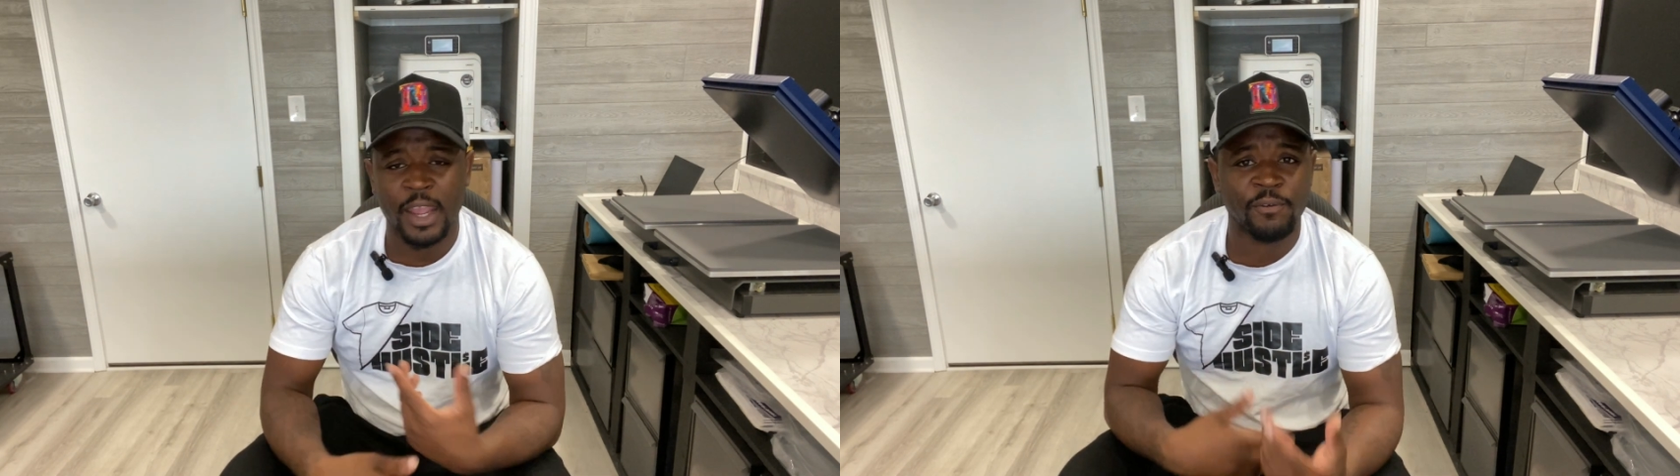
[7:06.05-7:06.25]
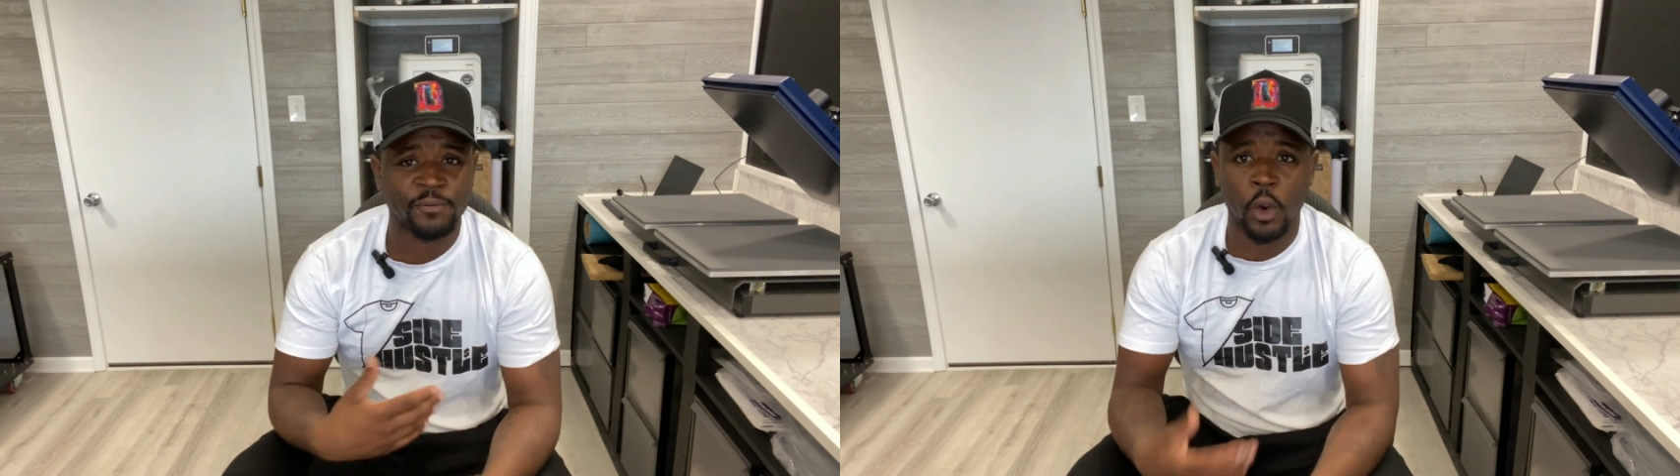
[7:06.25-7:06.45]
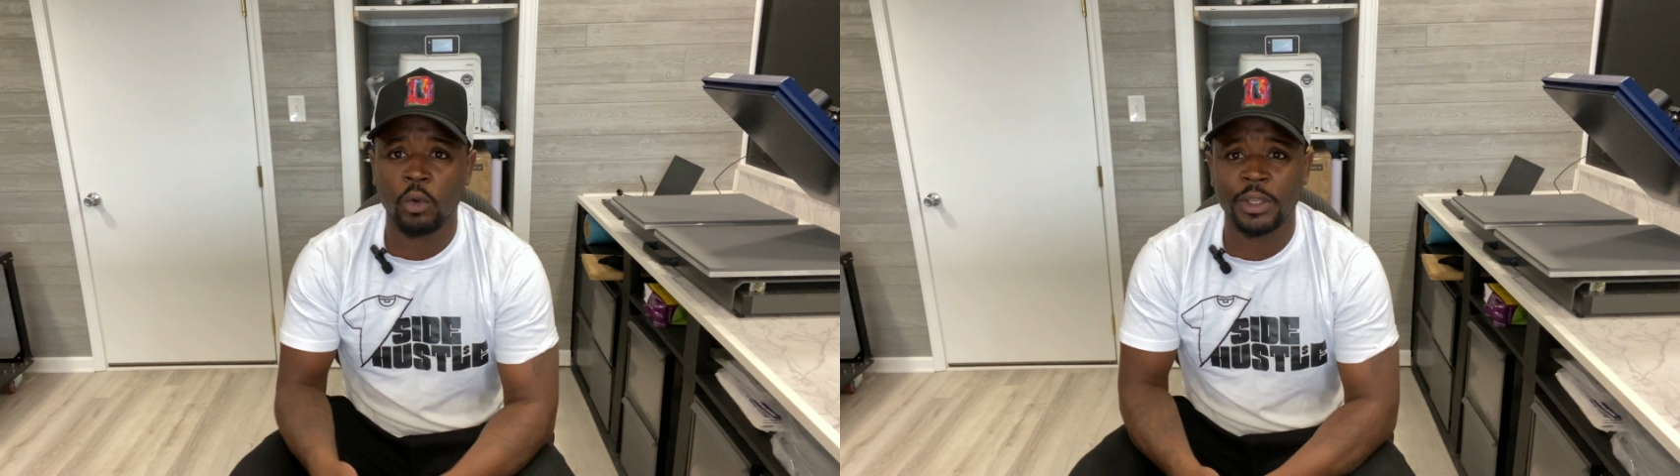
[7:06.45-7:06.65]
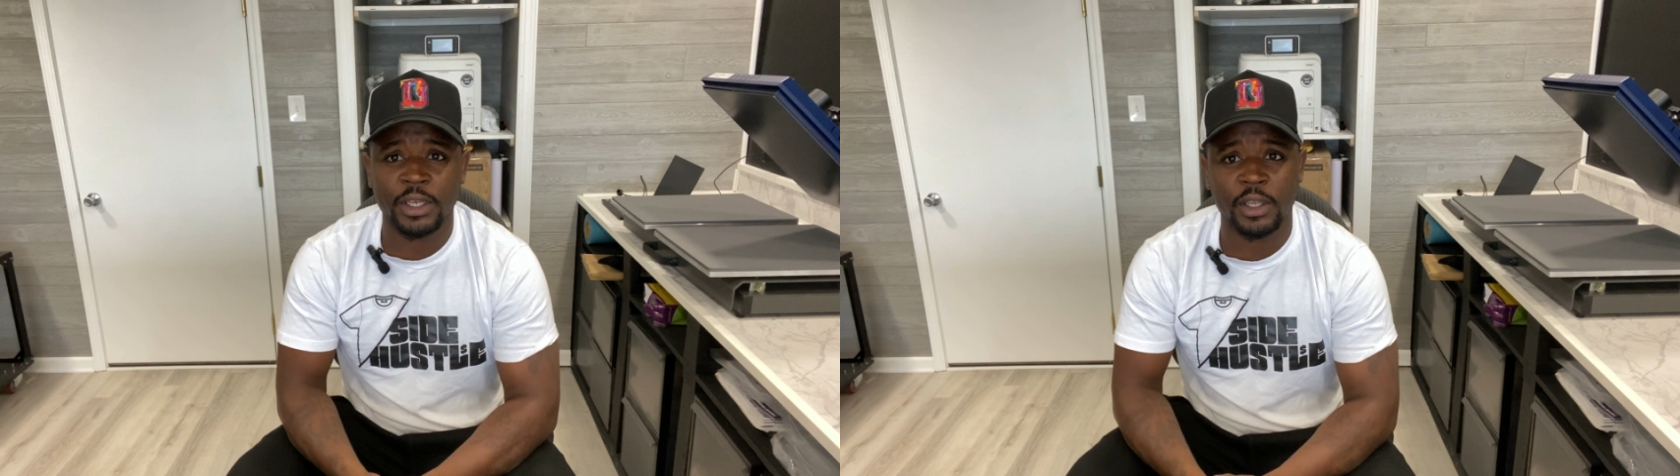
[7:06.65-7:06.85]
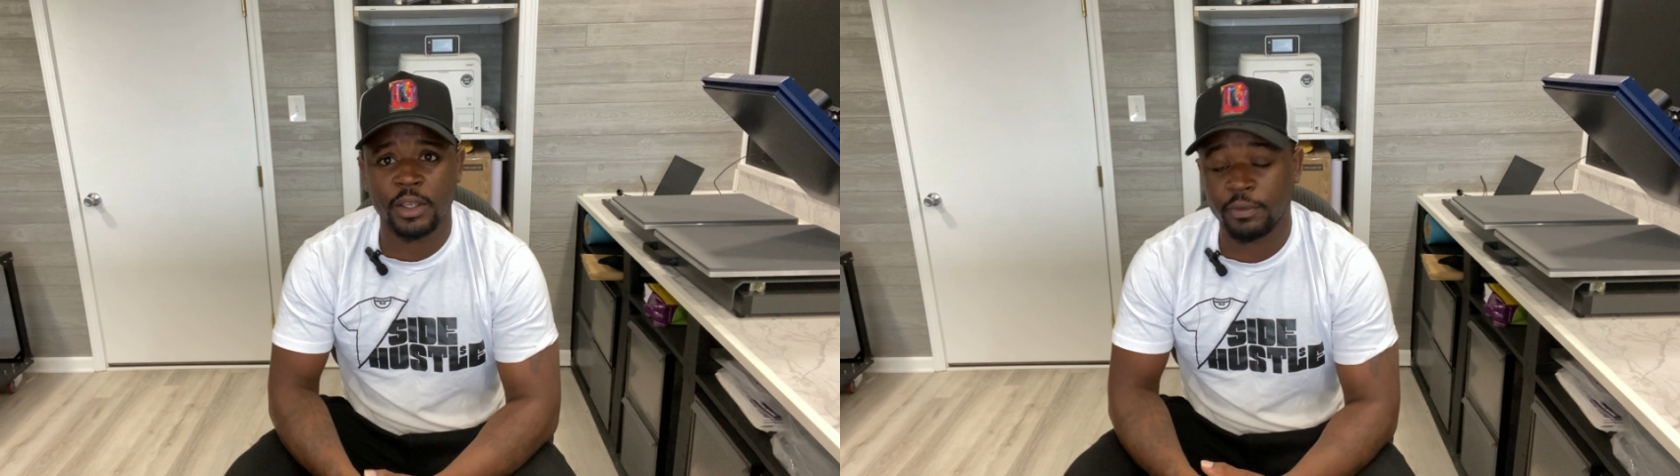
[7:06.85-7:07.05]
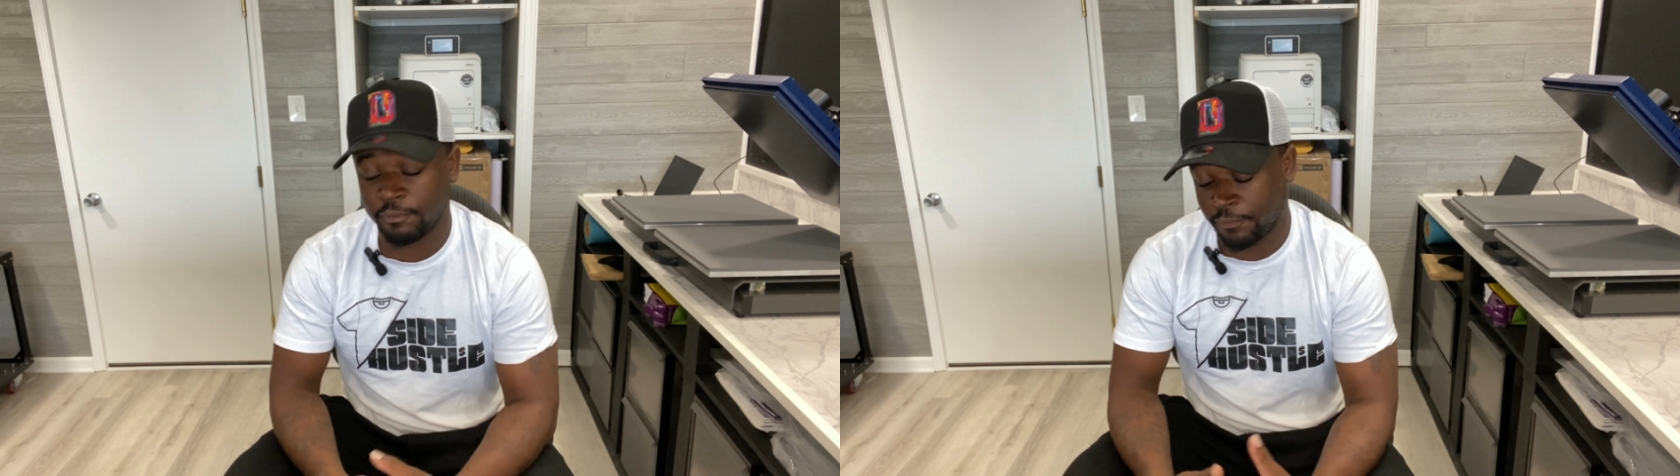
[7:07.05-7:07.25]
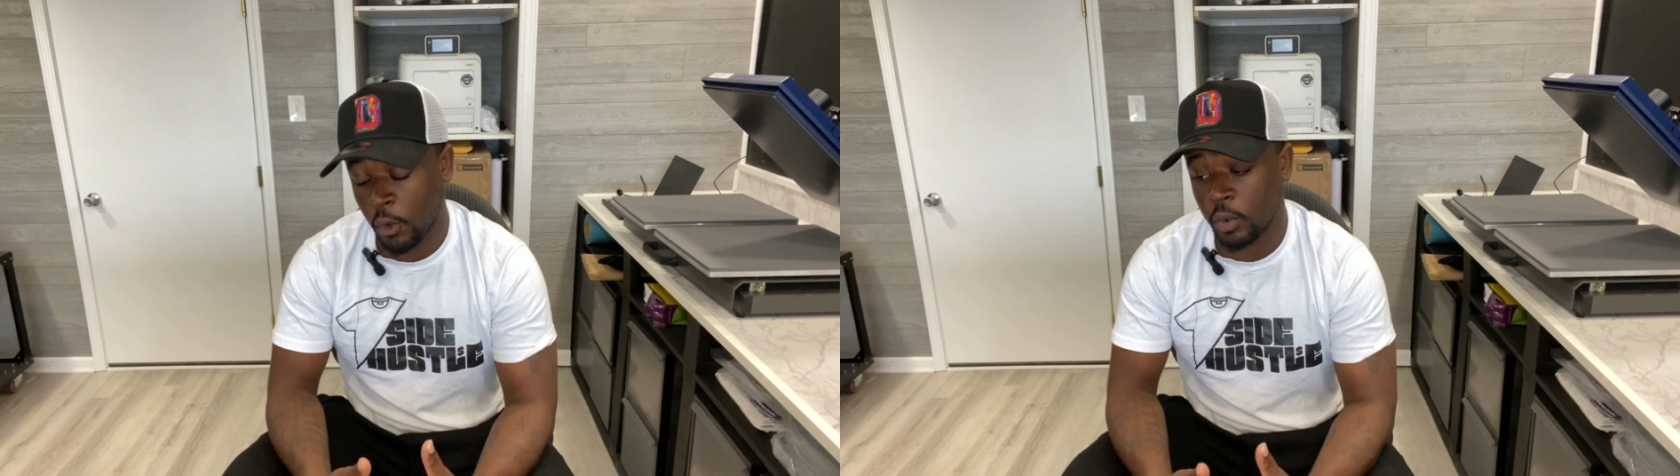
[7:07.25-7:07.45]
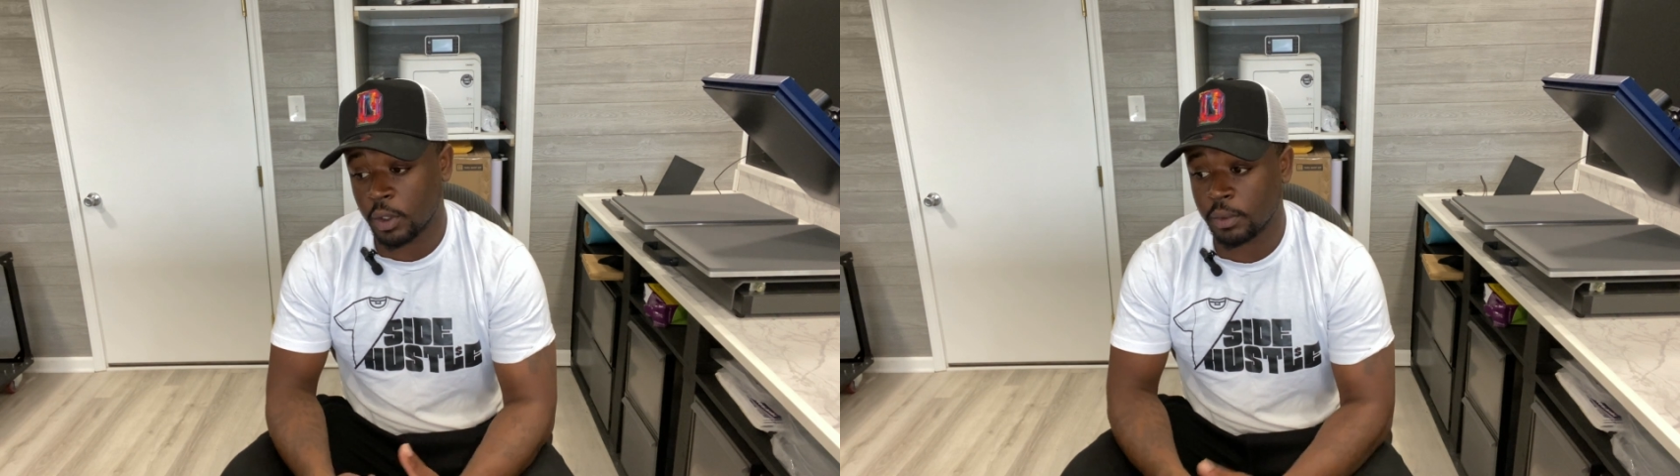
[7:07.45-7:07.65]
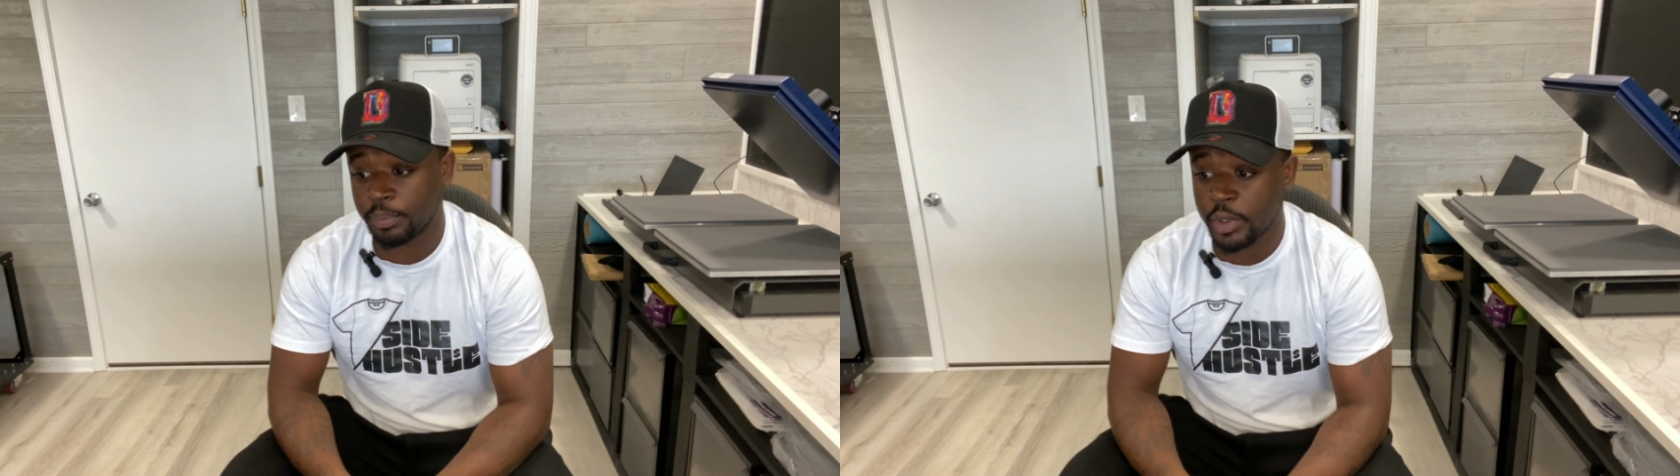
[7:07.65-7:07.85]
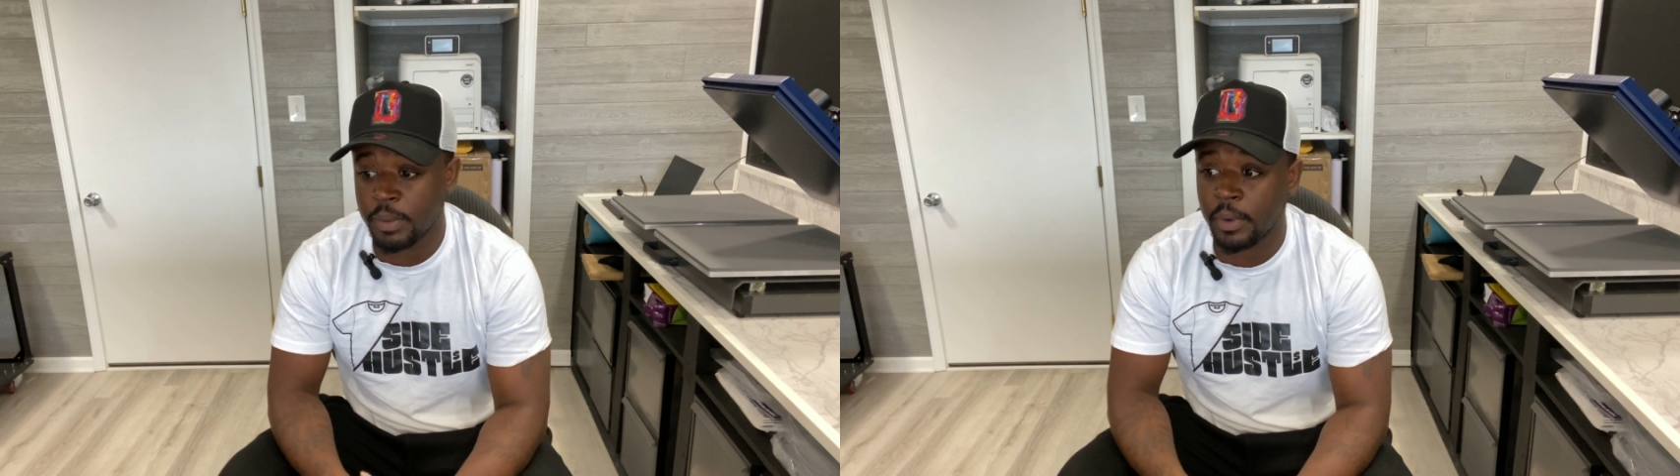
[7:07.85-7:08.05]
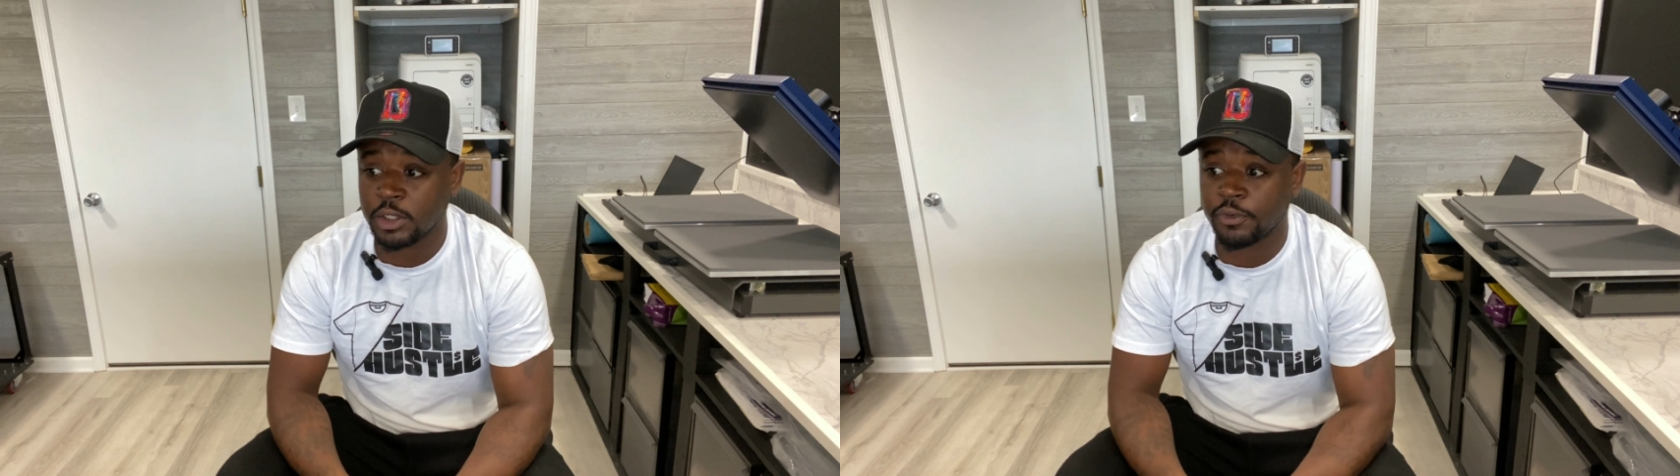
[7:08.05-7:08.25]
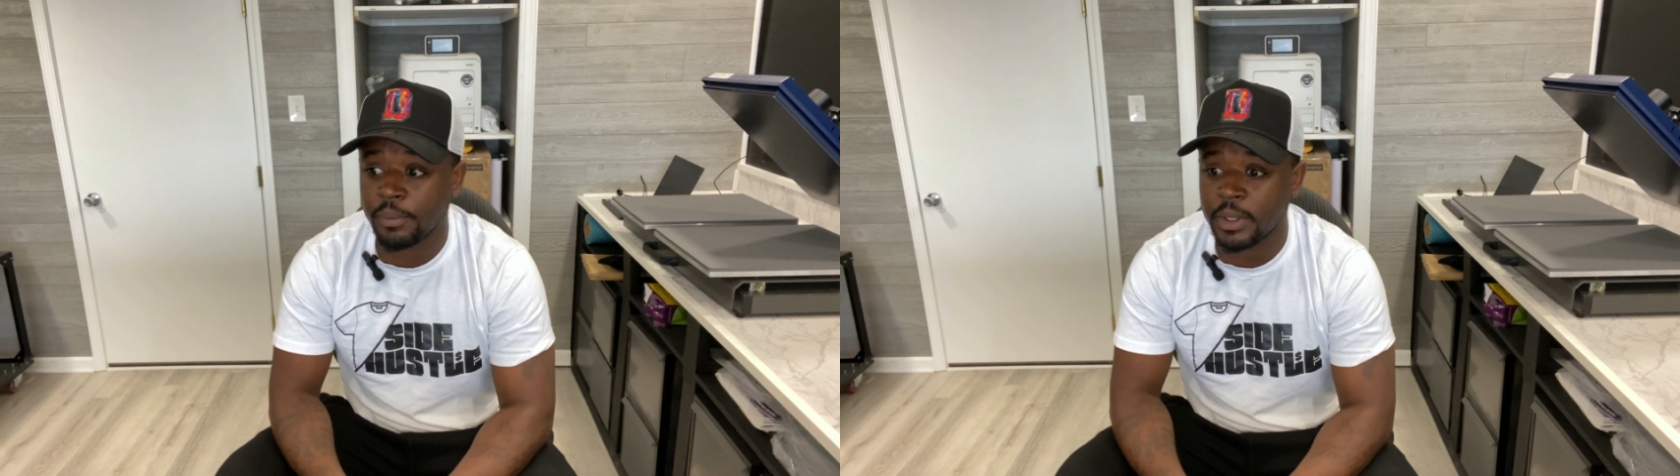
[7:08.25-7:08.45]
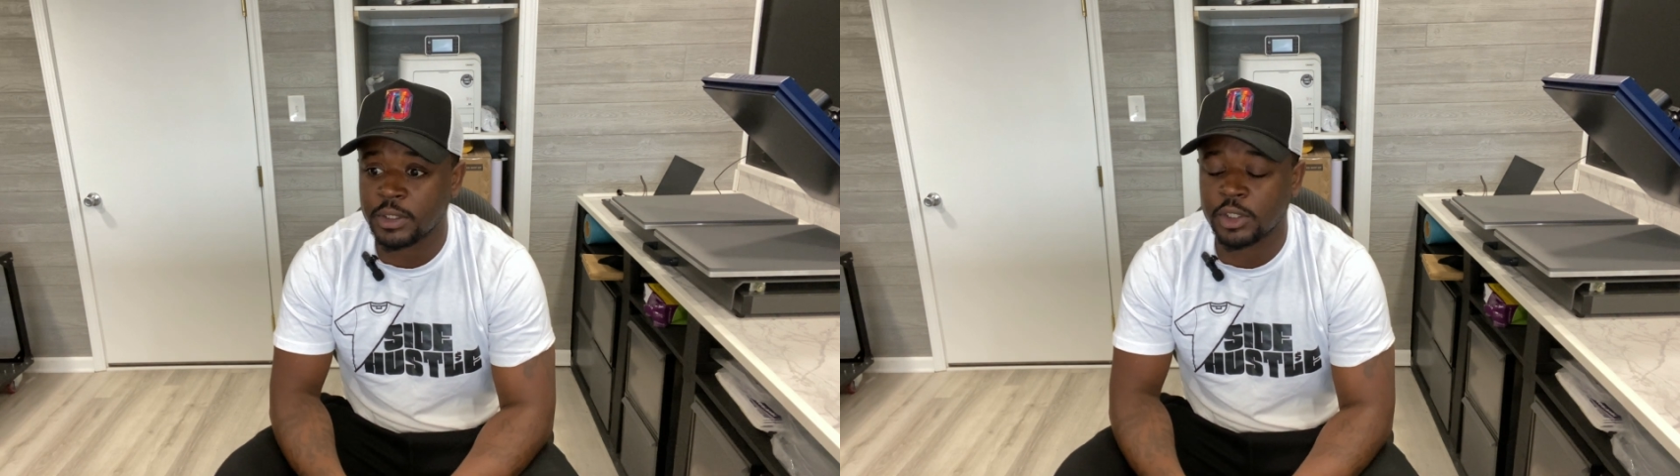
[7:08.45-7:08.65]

and rolling forward pretty much for me.